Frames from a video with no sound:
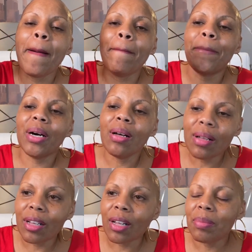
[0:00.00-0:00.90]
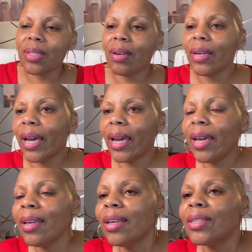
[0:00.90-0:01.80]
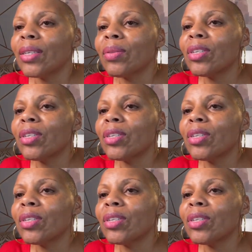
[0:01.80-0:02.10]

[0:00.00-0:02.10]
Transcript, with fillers: bulbs okay so